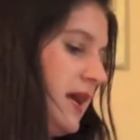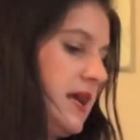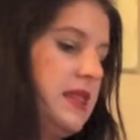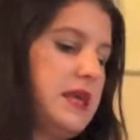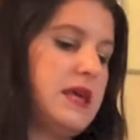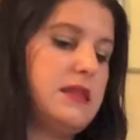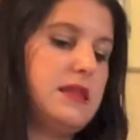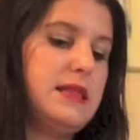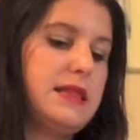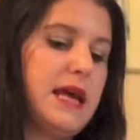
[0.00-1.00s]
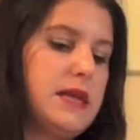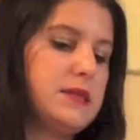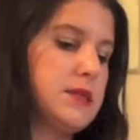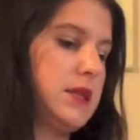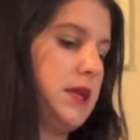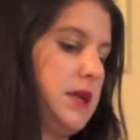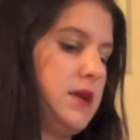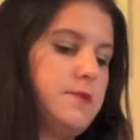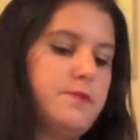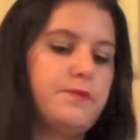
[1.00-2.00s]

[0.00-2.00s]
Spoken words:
And then the last thing